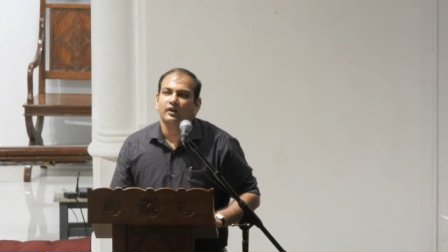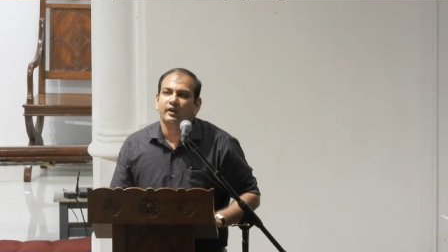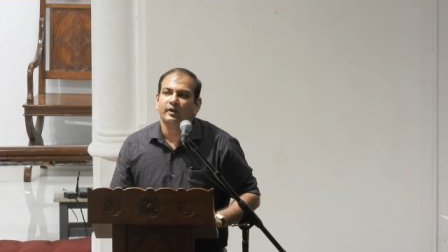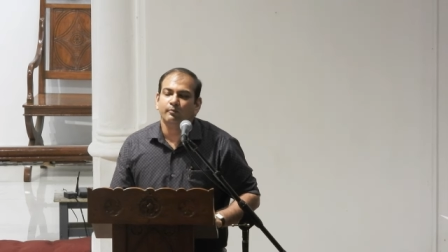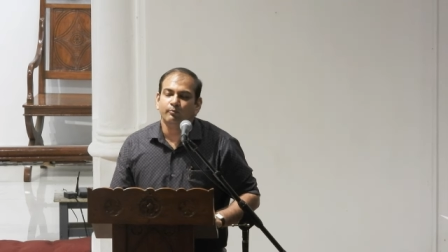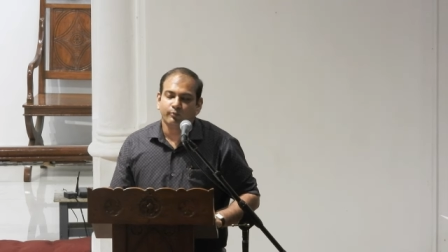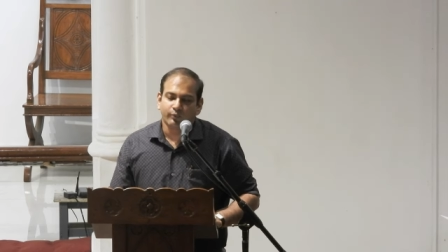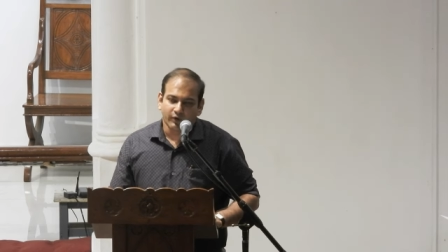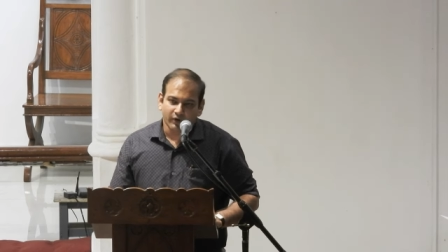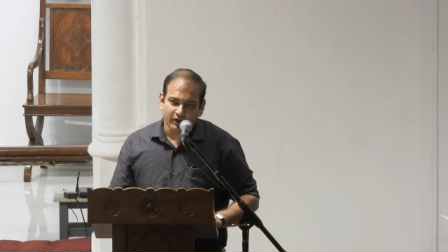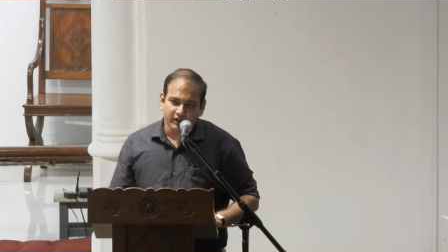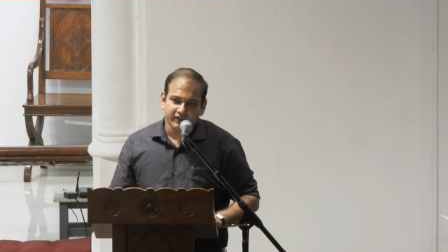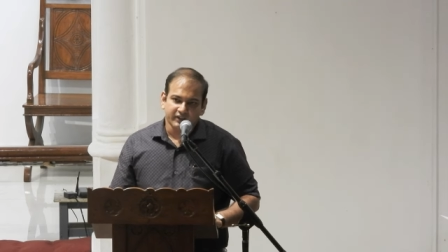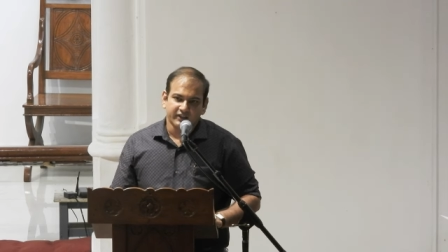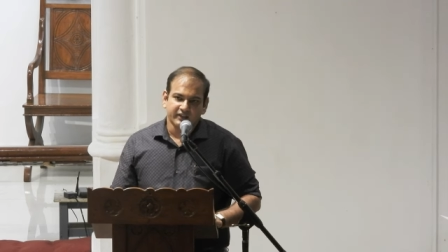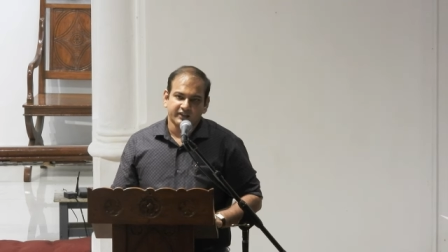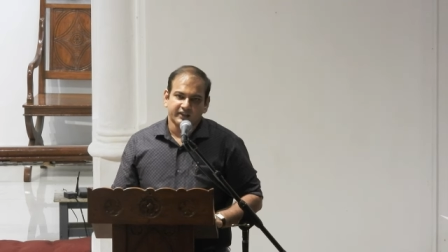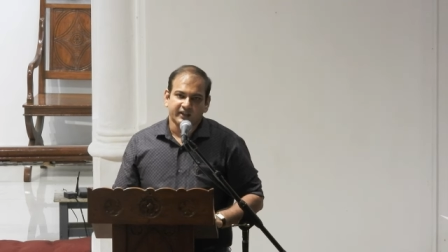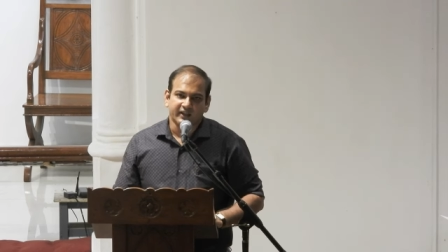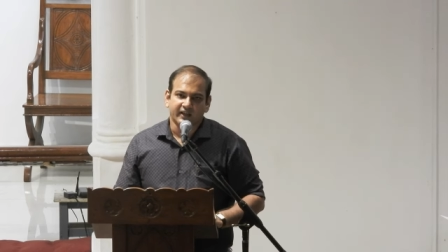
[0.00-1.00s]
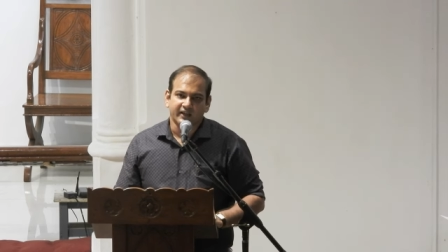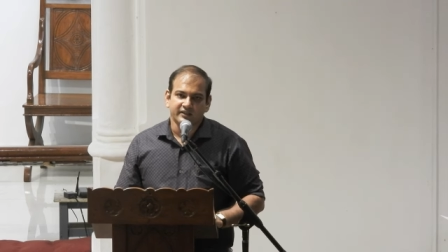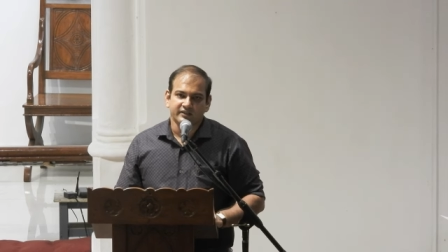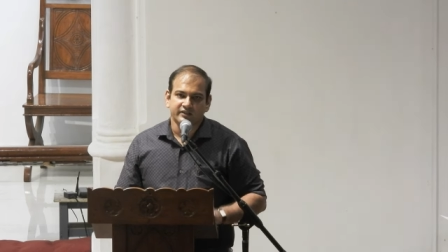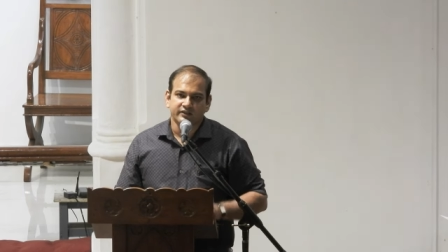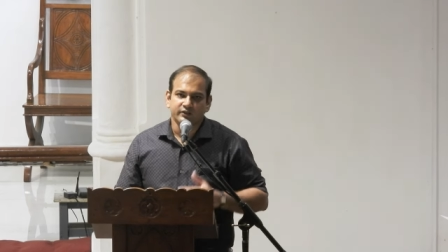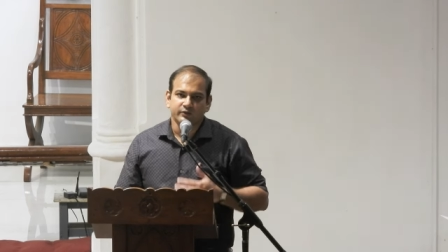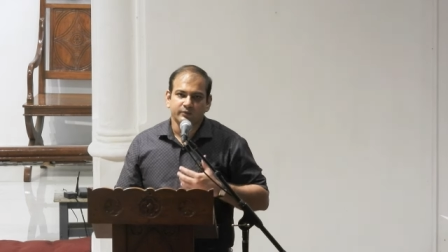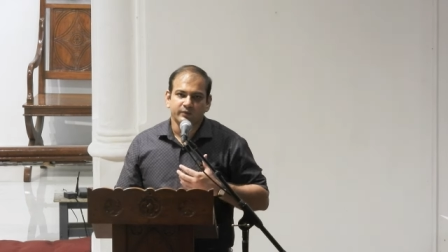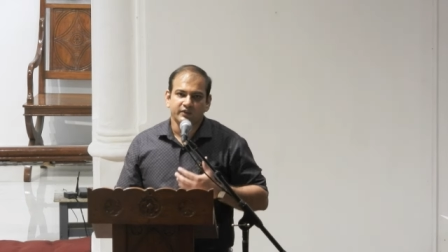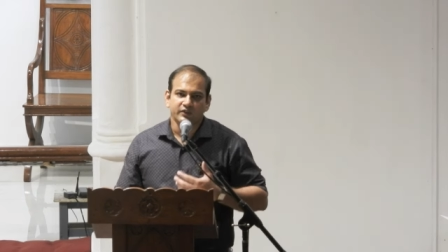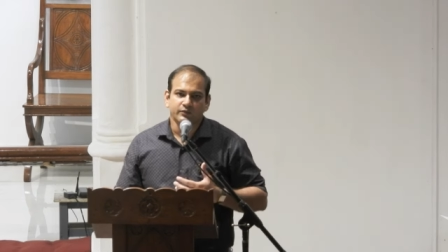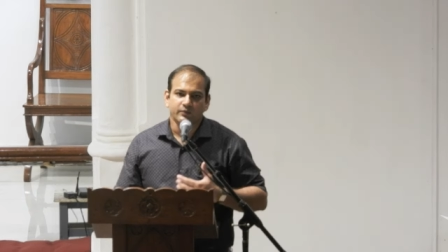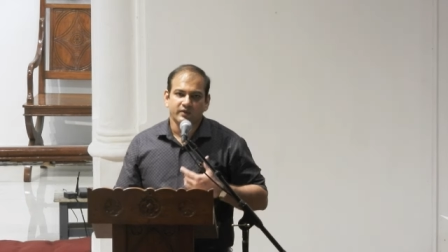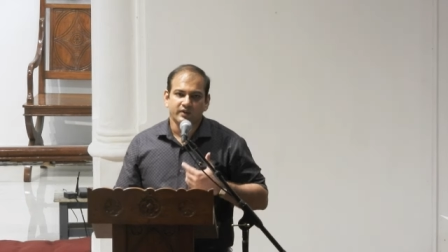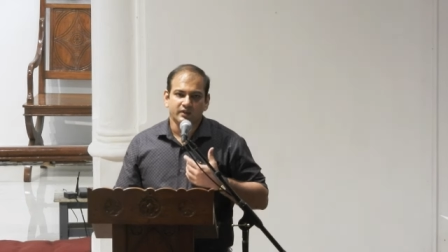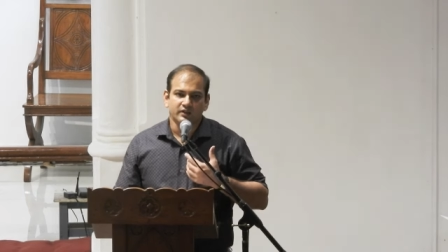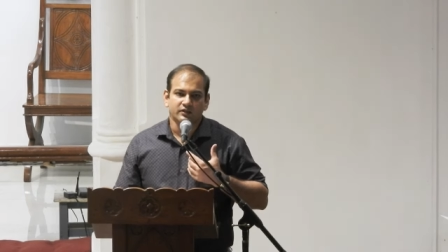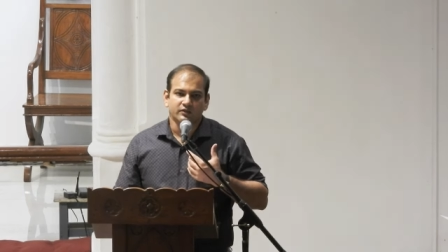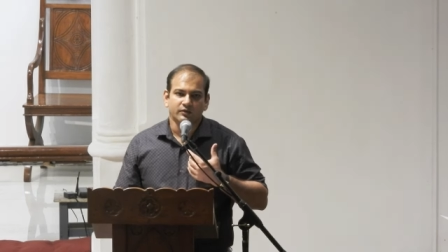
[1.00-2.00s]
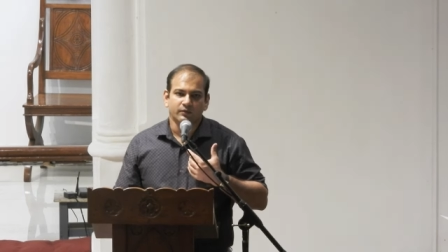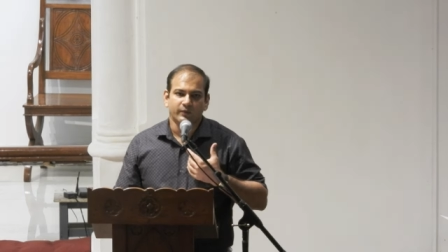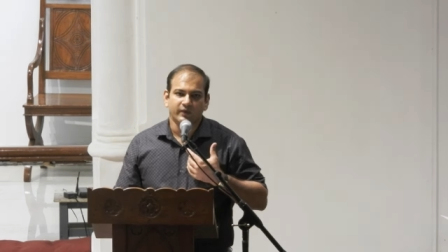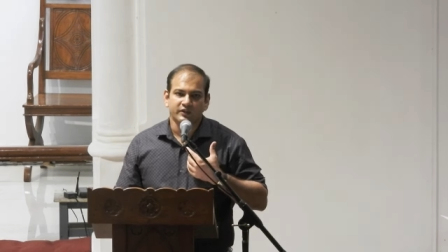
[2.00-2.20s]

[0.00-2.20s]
important as individuals,